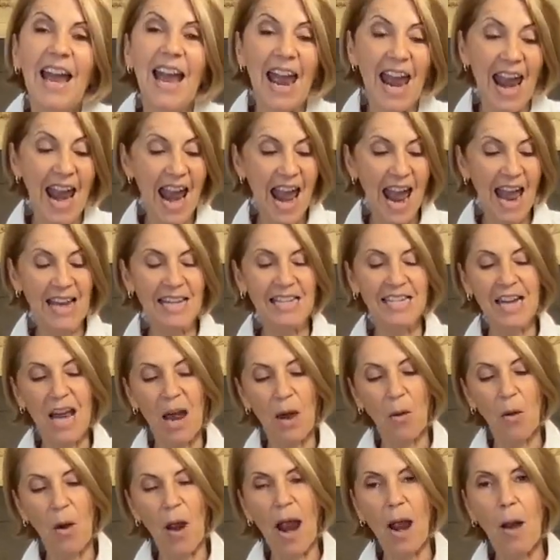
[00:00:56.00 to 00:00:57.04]
And
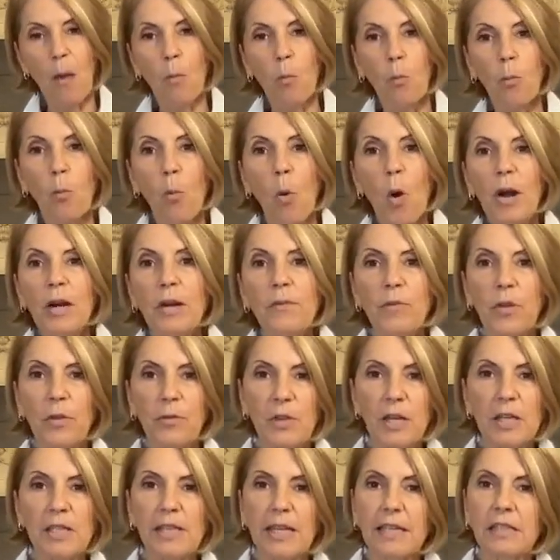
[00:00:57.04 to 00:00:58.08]
one of the
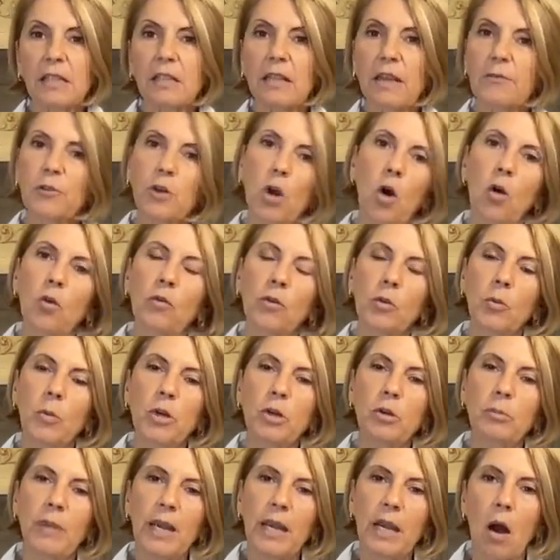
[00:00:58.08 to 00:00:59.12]
things that's left over when
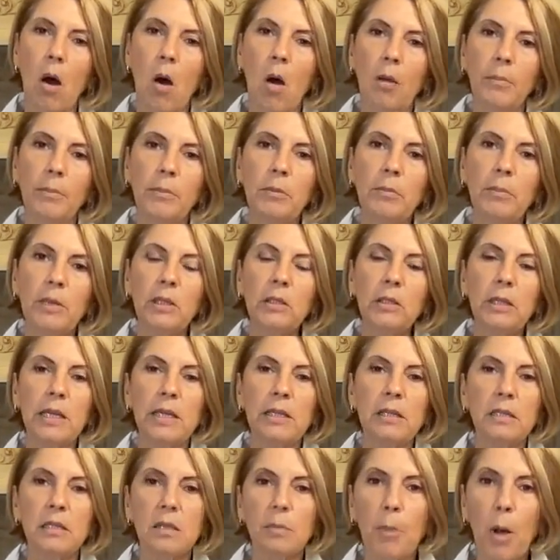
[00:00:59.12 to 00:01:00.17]
you make almond milk
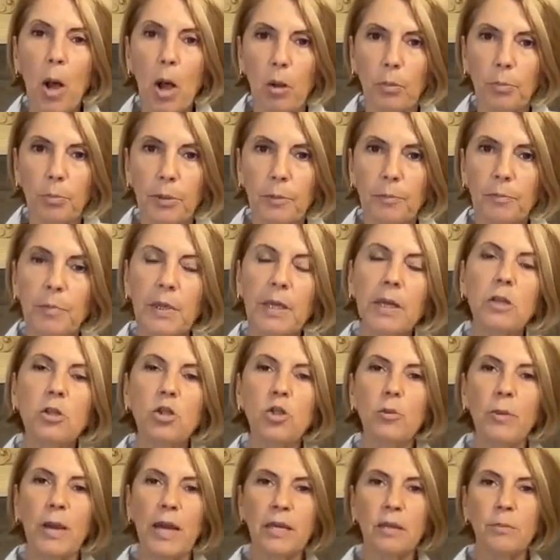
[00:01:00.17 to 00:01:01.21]
is the pulp, because
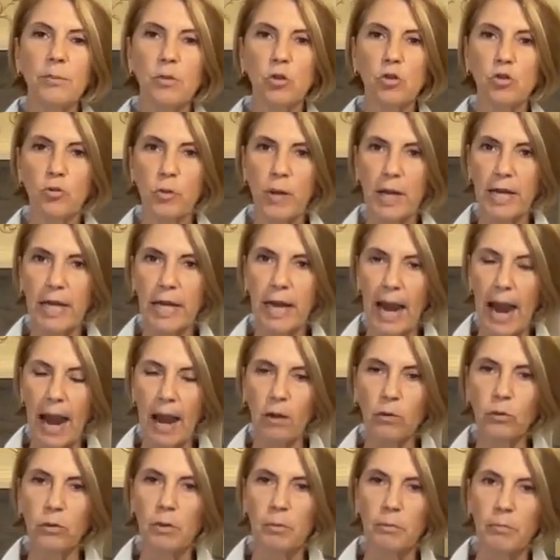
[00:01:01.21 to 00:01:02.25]
you end up straining
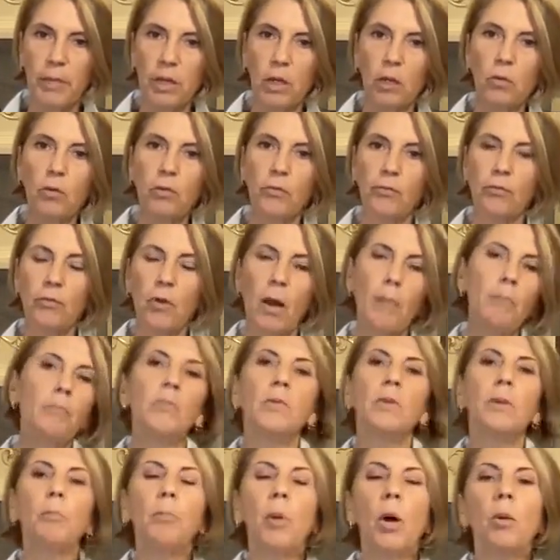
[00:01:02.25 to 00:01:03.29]
out the milk
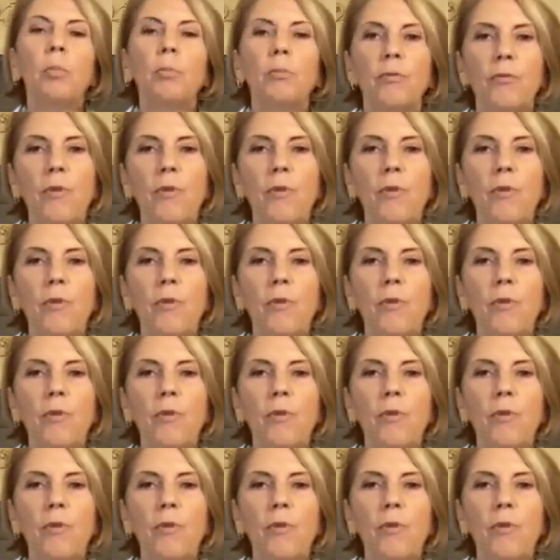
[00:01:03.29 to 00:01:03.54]
from the pulp